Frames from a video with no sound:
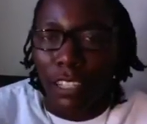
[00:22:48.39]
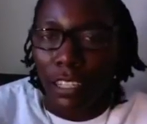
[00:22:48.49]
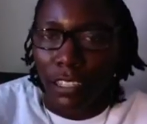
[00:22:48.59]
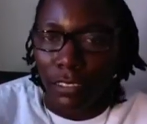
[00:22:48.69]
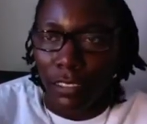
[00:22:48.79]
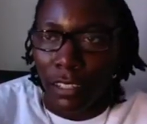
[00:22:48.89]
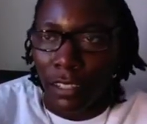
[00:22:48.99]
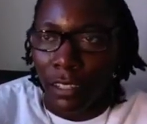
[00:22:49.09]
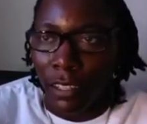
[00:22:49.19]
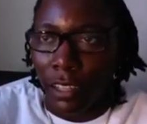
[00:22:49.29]
I
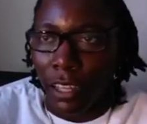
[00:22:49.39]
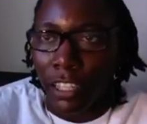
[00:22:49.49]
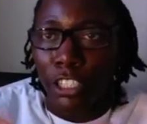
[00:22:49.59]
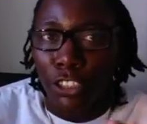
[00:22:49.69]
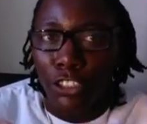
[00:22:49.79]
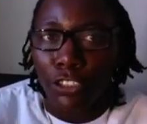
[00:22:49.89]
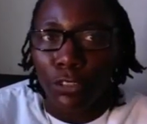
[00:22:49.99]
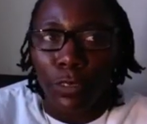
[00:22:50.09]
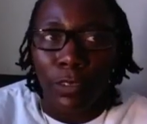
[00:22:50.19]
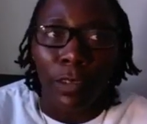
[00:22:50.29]
hear
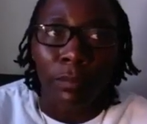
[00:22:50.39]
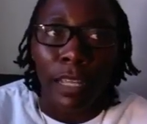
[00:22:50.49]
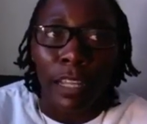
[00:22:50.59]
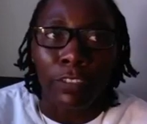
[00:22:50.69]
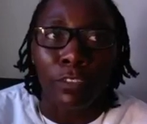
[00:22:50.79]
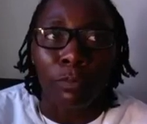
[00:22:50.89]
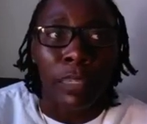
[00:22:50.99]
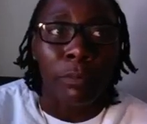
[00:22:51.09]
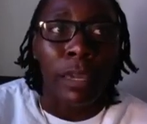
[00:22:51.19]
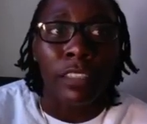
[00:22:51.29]
you. If
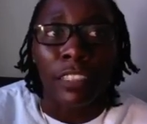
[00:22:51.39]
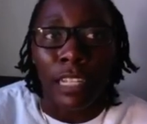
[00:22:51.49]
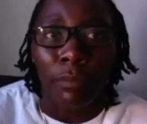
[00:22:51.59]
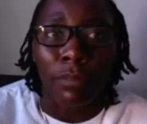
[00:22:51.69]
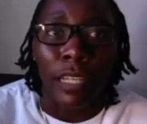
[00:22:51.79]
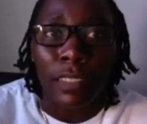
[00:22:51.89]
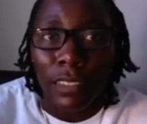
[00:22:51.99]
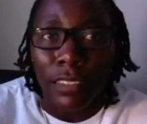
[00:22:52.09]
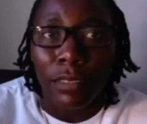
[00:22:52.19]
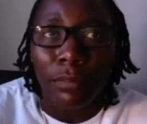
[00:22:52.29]
it may look like I'm not
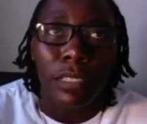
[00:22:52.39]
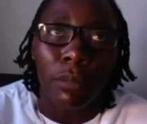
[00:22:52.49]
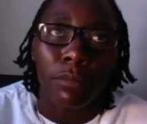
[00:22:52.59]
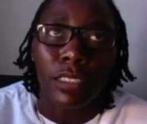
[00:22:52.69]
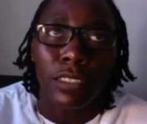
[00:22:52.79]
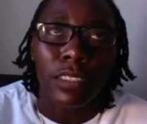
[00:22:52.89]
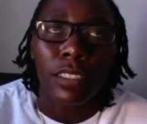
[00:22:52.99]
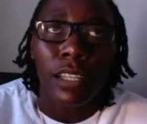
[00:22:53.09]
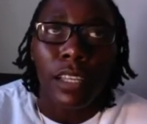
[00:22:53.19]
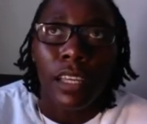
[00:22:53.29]
listening, but I'm listening,
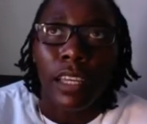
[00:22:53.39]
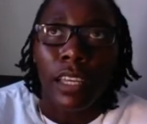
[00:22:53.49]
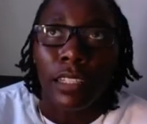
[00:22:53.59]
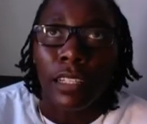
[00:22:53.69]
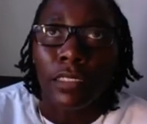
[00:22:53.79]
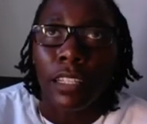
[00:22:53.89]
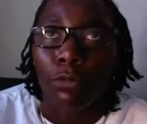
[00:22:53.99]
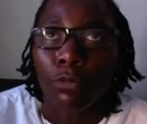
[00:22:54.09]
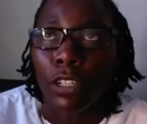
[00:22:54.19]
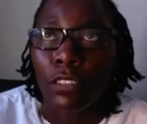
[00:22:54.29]
and I take
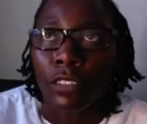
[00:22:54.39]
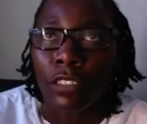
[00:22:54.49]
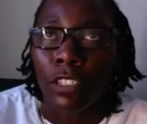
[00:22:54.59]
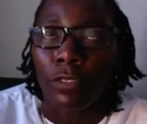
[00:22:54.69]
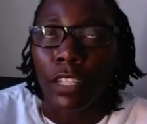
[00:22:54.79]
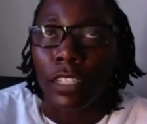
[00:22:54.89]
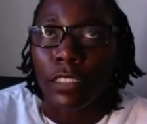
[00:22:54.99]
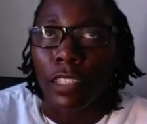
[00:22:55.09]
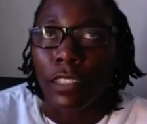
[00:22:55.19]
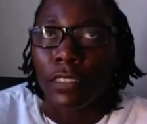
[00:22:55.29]
well to the stuff like
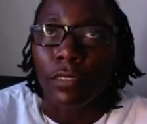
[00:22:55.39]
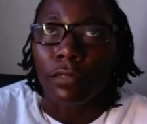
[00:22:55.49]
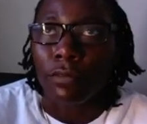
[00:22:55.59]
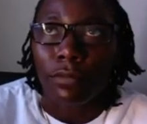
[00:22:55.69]
that. And